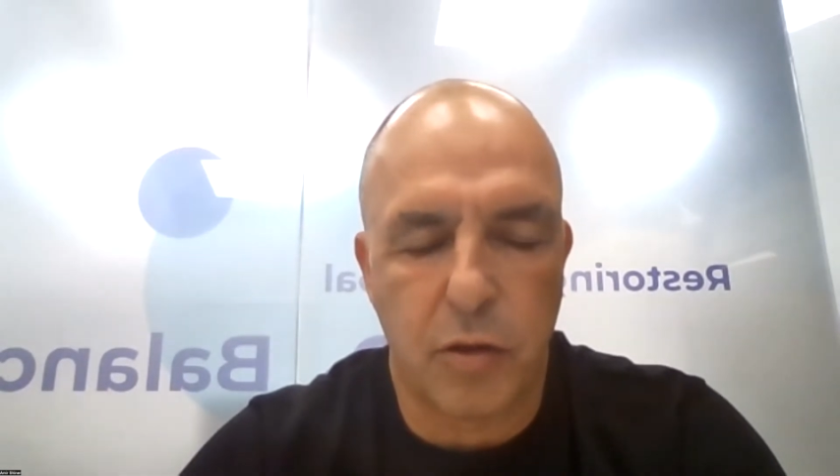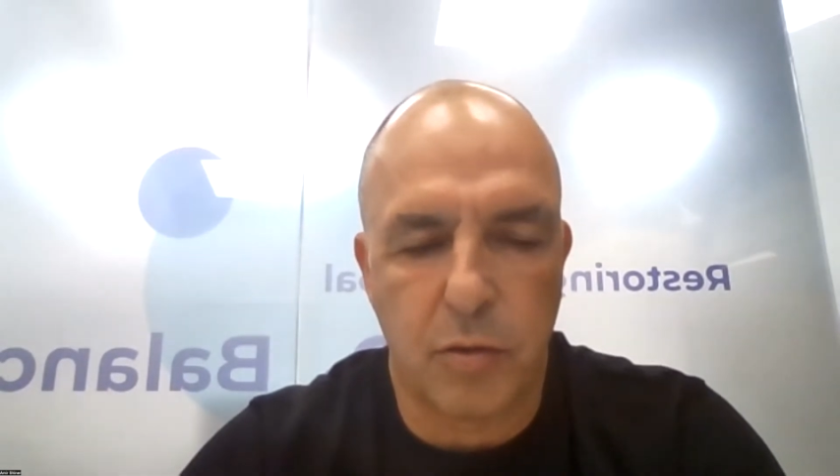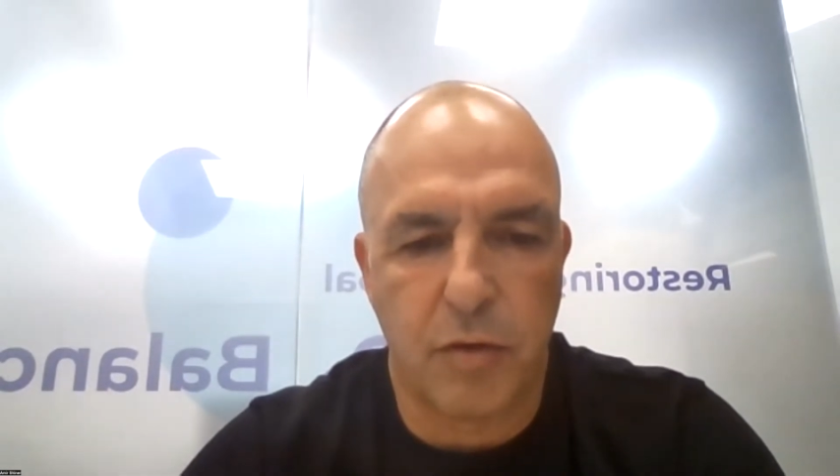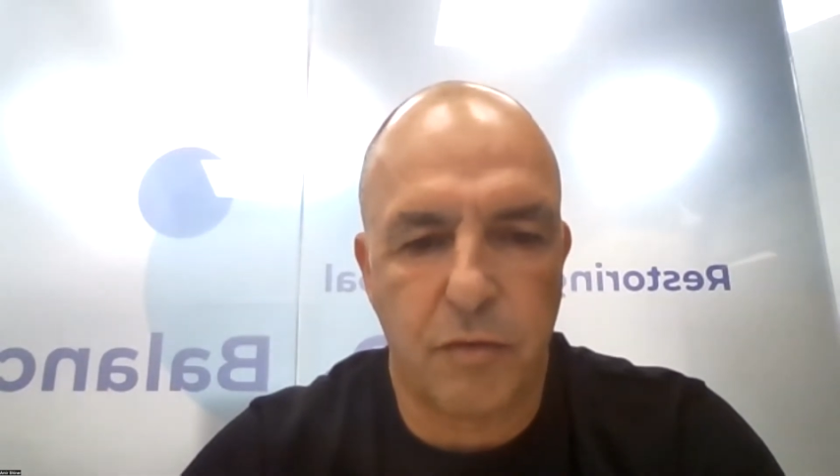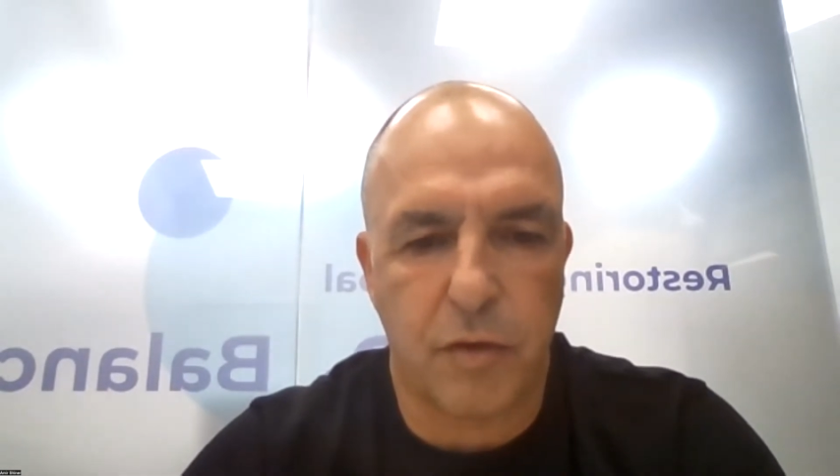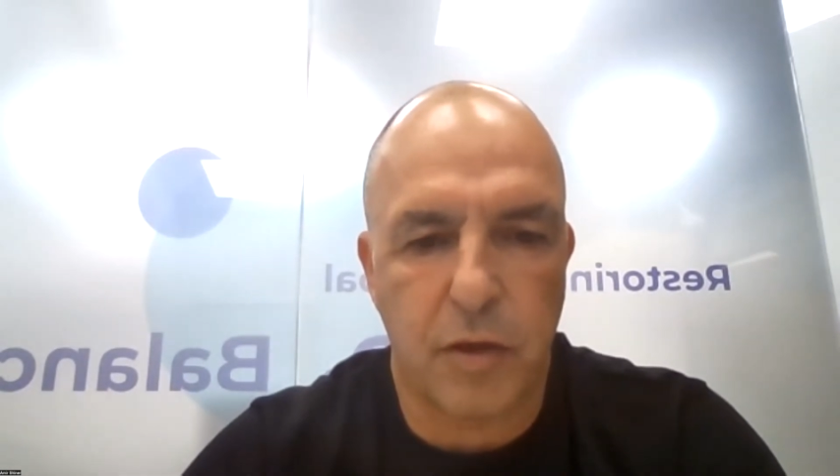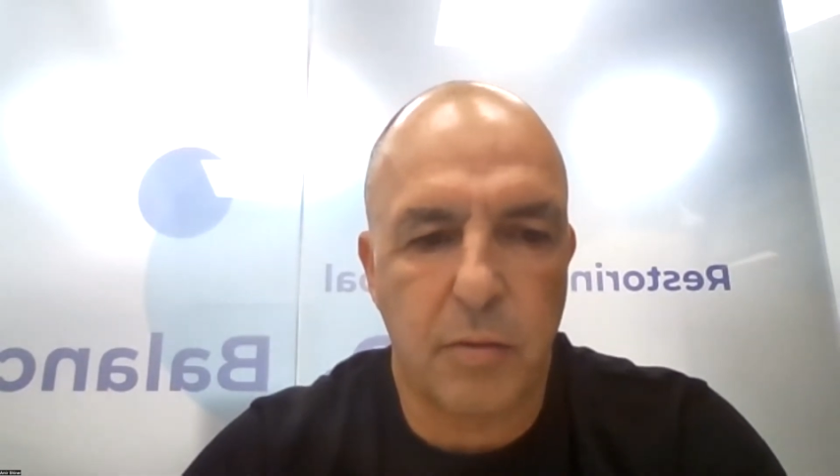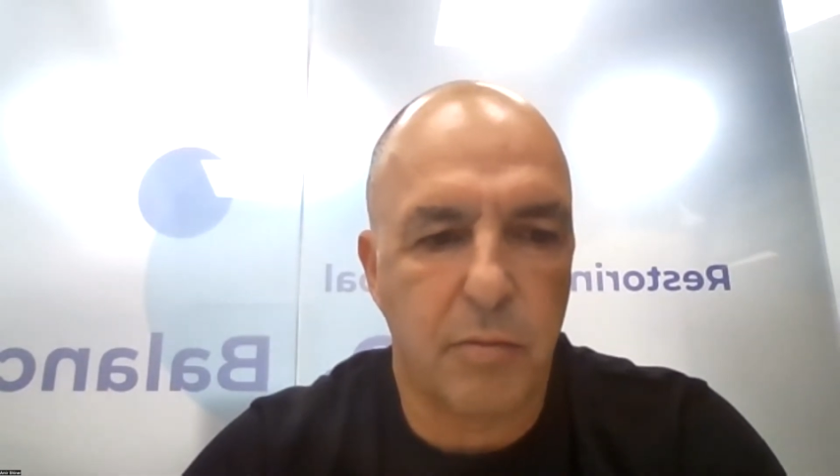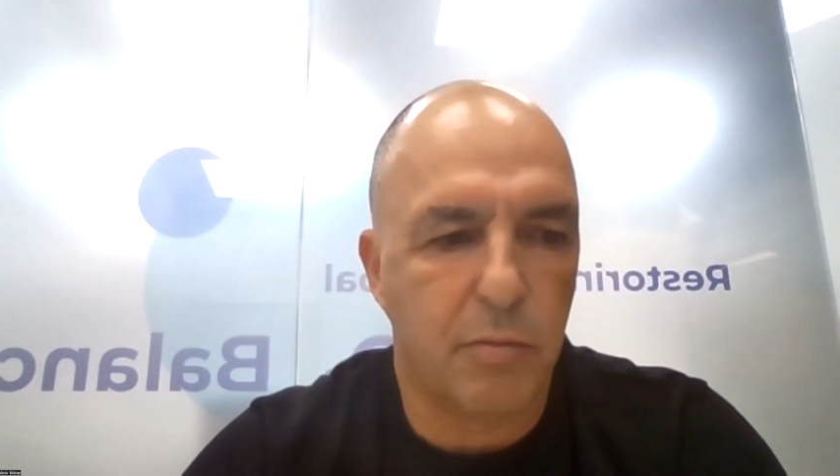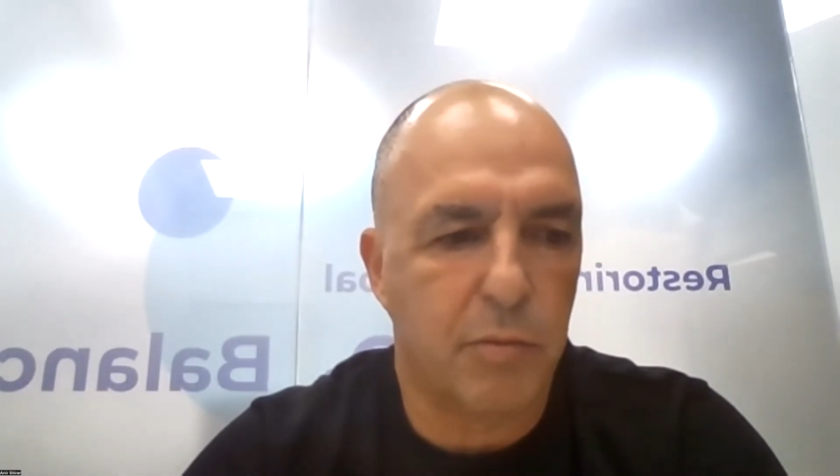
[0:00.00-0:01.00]
to be
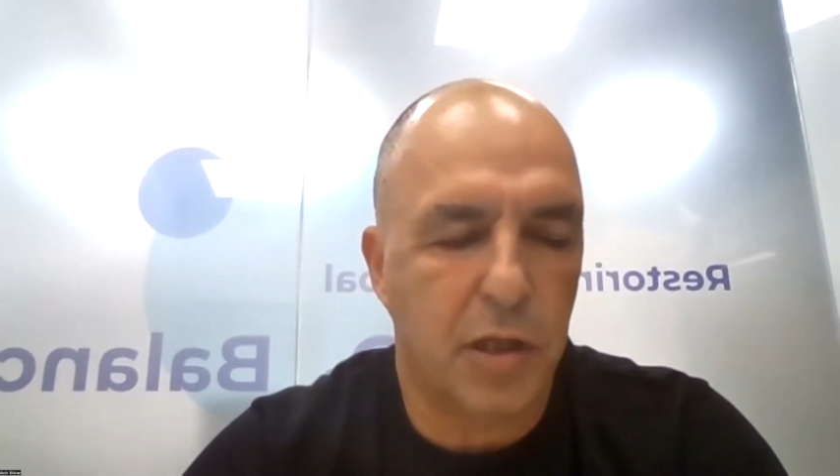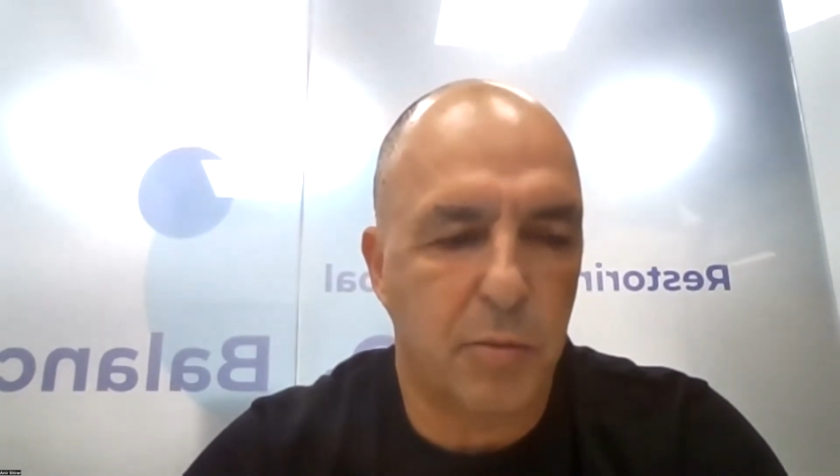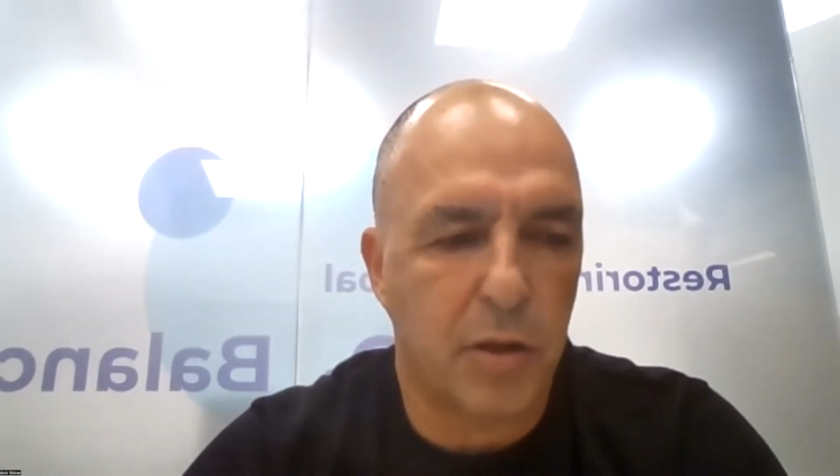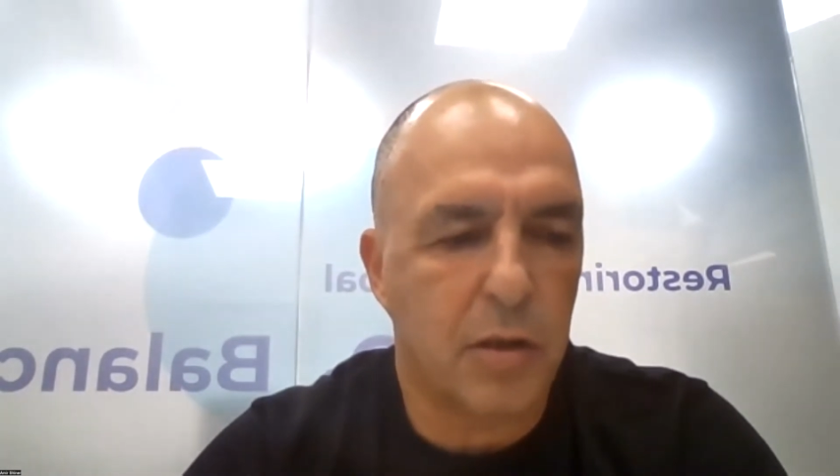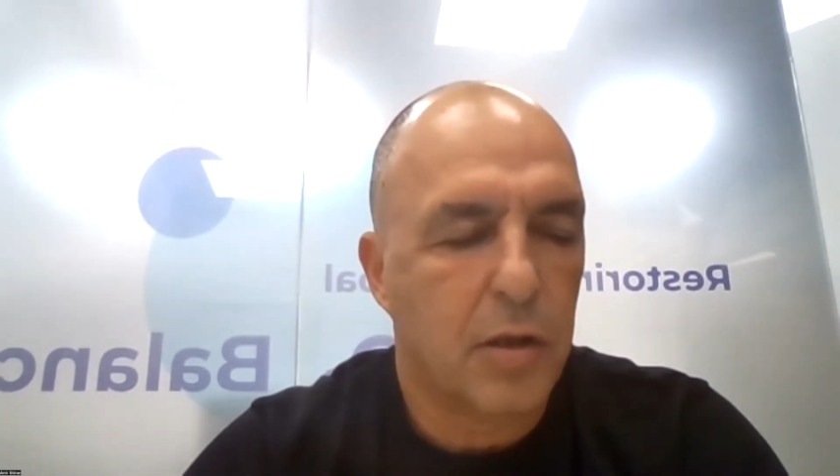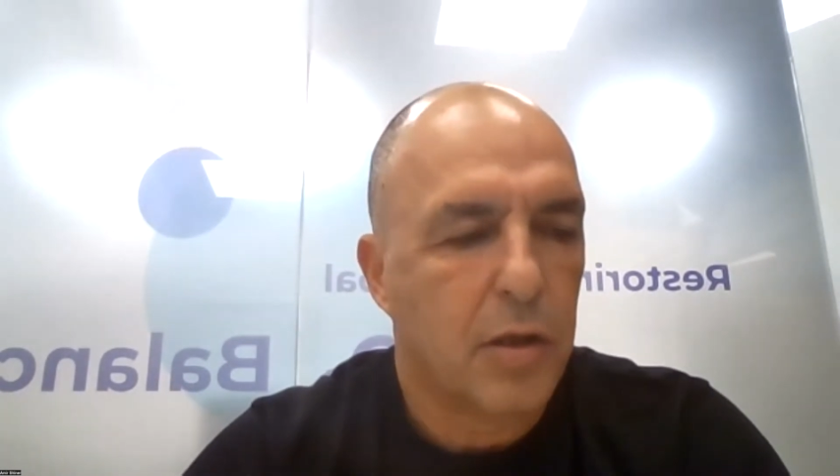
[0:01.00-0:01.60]
very minimal.